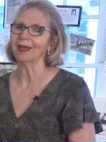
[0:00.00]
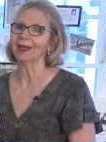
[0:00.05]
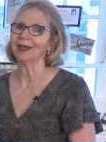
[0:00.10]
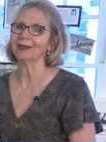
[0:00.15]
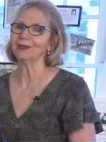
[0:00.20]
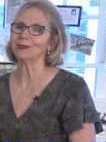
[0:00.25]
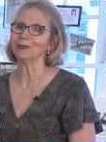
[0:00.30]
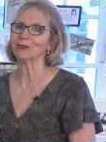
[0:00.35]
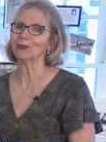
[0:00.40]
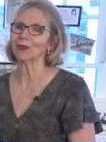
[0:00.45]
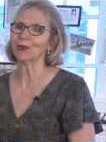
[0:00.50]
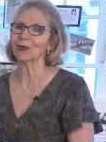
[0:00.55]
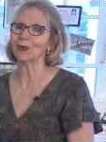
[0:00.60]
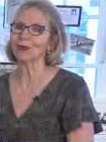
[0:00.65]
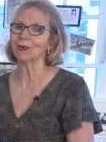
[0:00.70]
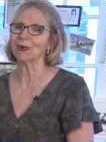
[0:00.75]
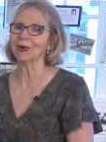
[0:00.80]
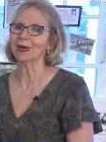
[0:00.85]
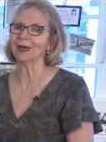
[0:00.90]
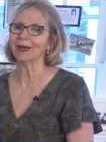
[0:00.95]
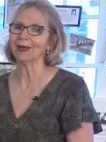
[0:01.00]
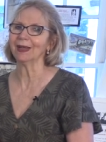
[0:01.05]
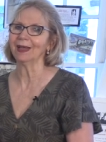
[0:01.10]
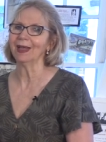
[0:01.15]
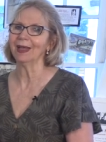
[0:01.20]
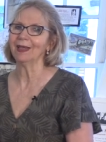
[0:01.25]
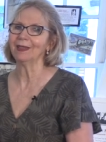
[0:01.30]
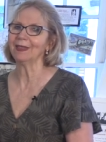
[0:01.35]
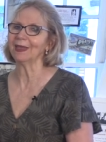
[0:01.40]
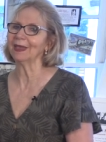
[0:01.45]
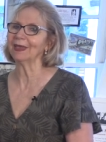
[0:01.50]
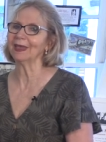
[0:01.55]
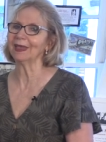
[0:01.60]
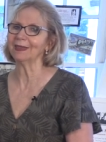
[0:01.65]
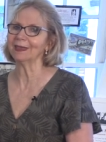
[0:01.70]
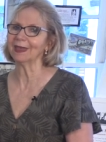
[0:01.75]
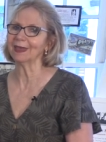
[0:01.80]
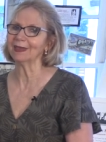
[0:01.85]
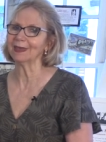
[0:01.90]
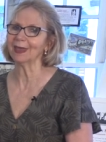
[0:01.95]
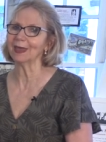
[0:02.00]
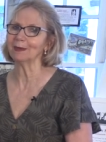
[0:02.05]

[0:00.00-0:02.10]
And so uh, they, they